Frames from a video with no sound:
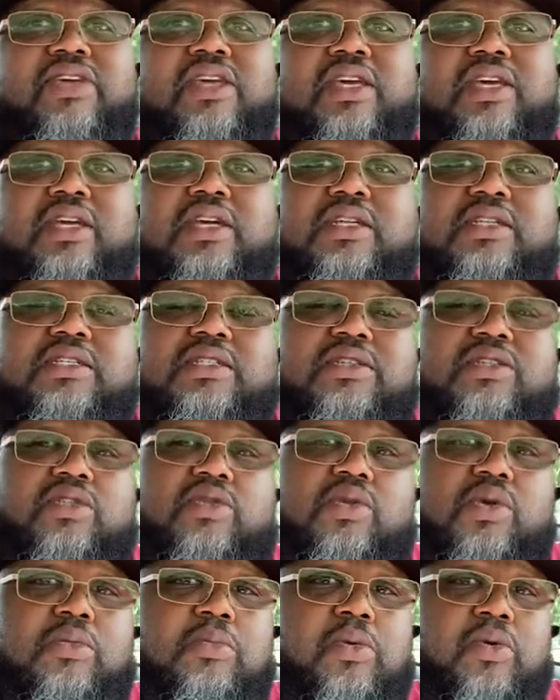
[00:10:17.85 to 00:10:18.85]
kids,
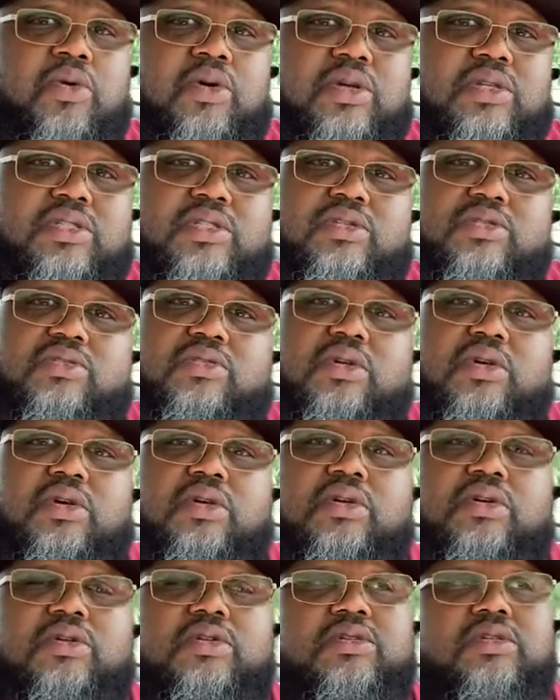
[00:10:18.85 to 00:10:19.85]
3 boys, 2
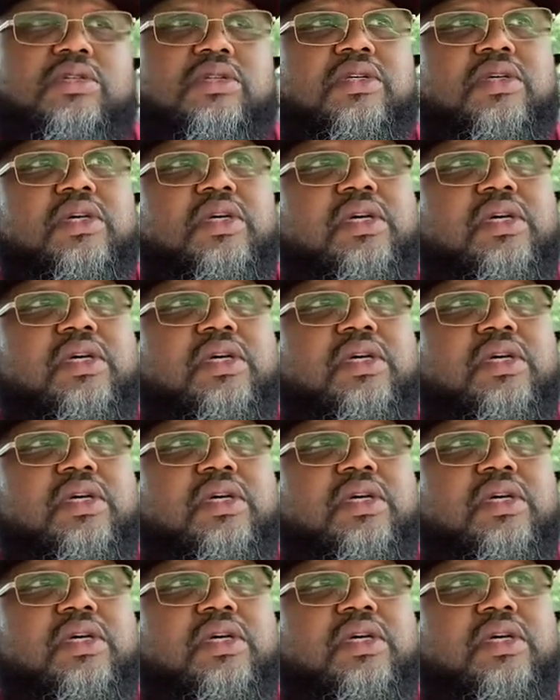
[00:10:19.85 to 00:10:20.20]
girls.